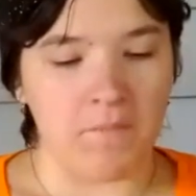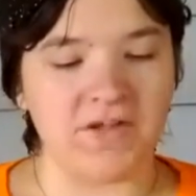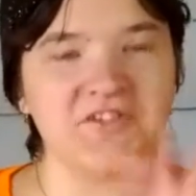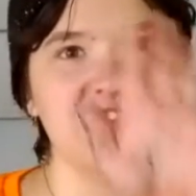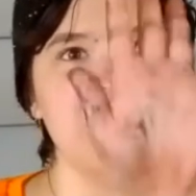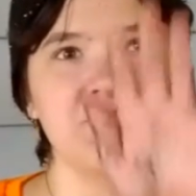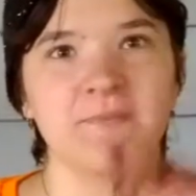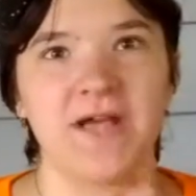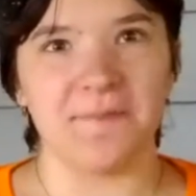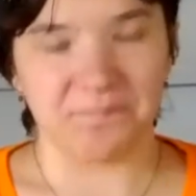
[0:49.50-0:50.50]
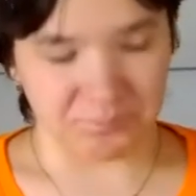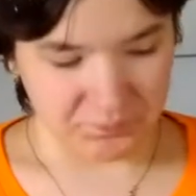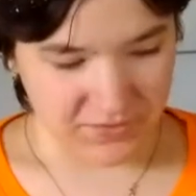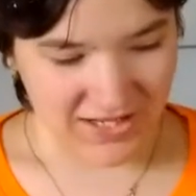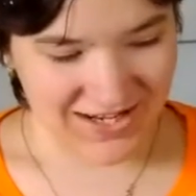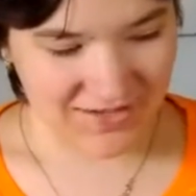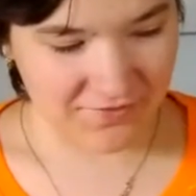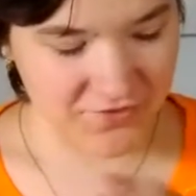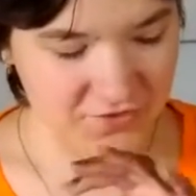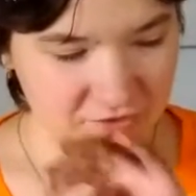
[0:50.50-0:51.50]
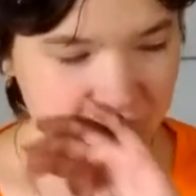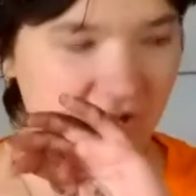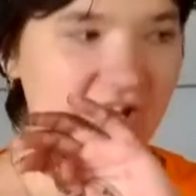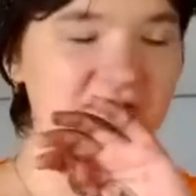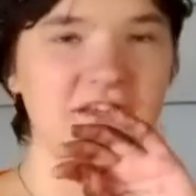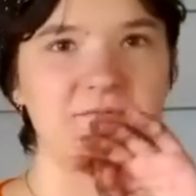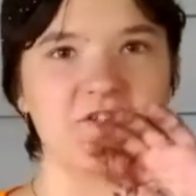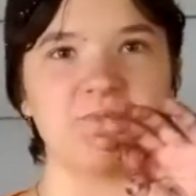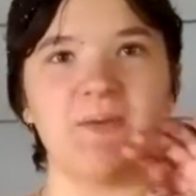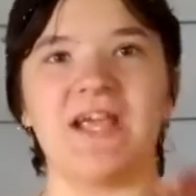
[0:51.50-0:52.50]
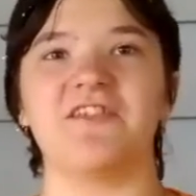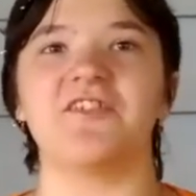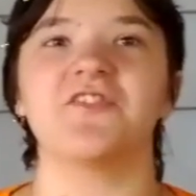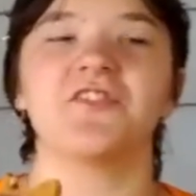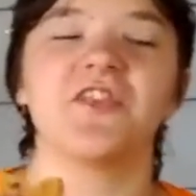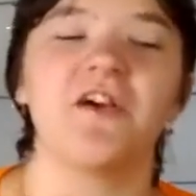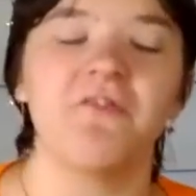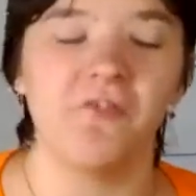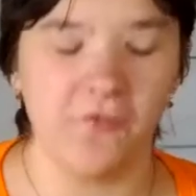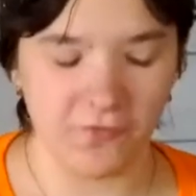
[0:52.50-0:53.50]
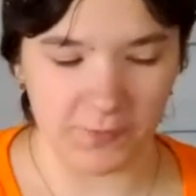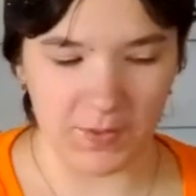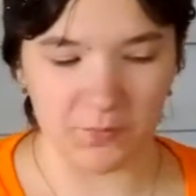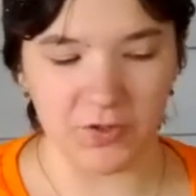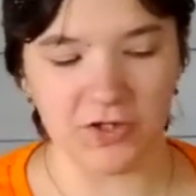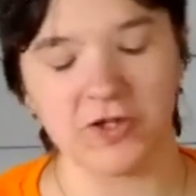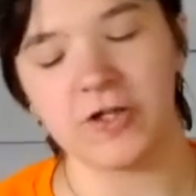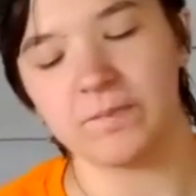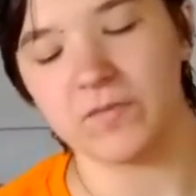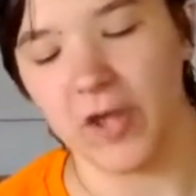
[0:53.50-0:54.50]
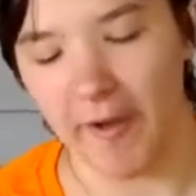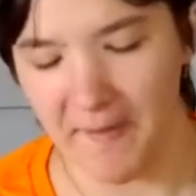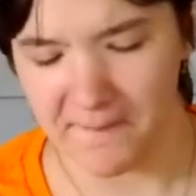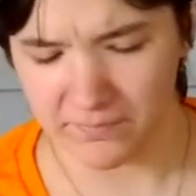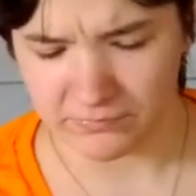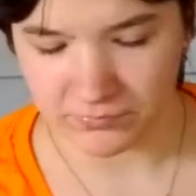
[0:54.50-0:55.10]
Excuse my hands, you guys. I just painted stuff for my work. Um.